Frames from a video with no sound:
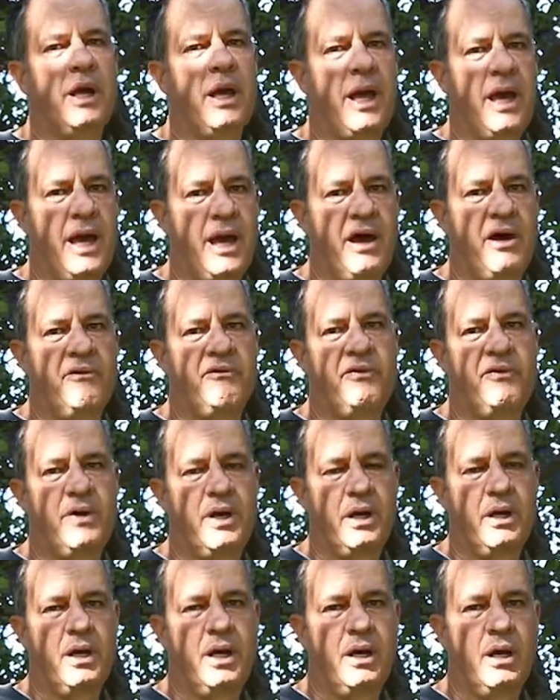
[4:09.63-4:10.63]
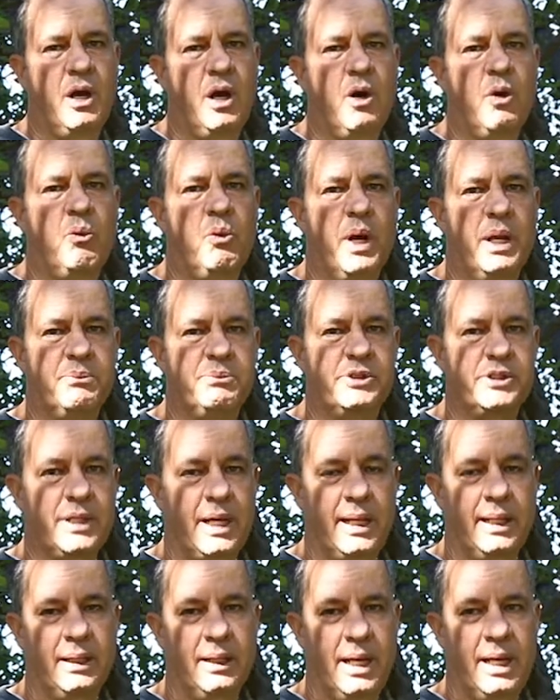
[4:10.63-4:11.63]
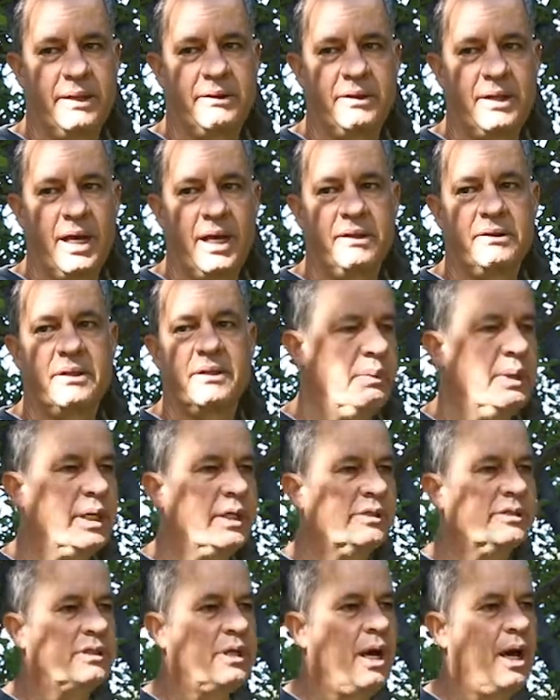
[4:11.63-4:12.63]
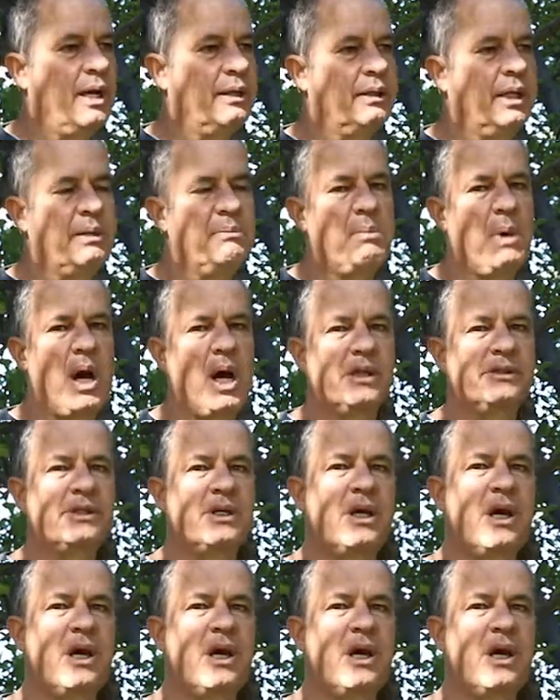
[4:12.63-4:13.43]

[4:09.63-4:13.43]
have a website like that because codling moths